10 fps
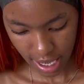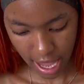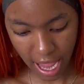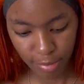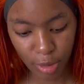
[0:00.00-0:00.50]

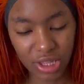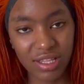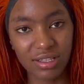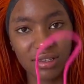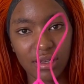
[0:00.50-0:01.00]
i bought
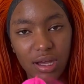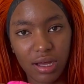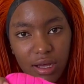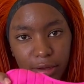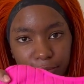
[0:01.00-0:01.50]
these
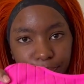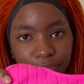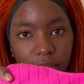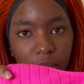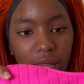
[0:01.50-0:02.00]
um
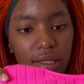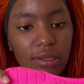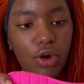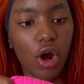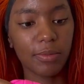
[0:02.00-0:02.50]
this
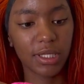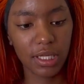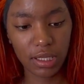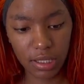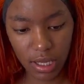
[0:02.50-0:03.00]
crop
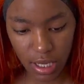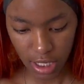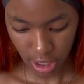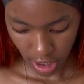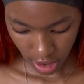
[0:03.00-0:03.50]
tee
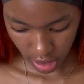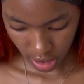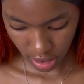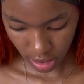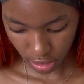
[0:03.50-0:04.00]

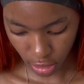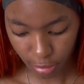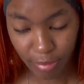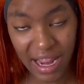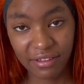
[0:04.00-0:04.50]
uh
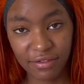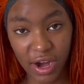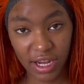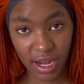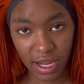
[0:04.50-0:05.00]
on black
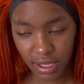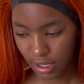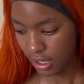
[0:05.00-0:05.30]
friday